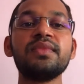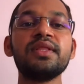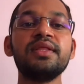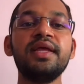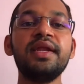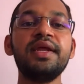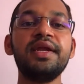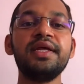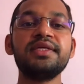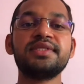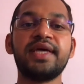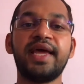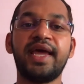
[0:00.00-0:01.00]
Then it is
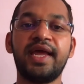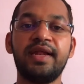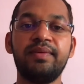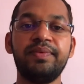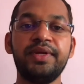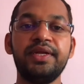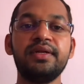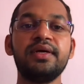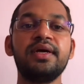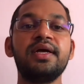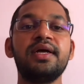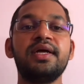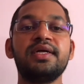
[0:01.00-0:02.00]
a help in
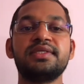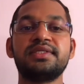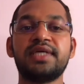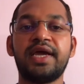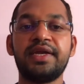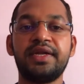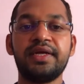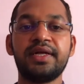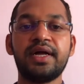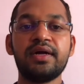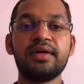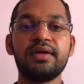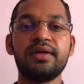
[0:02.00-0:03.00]

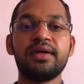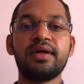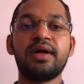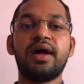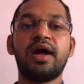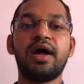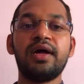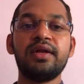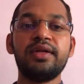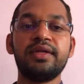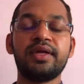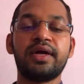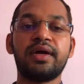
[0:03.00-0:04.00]
sciatica,
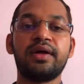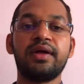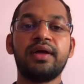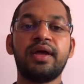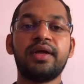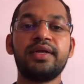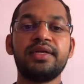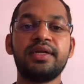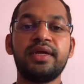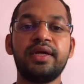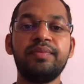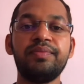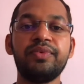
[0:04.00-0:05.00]
hernia, and it
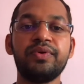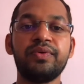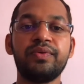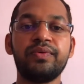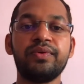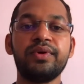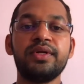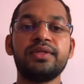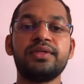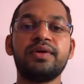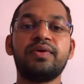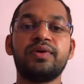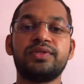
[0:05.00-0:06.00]
improves the
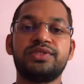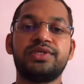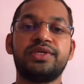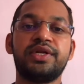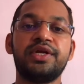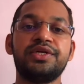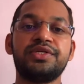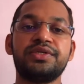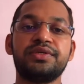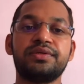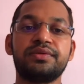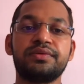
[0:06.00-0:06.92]
concentration.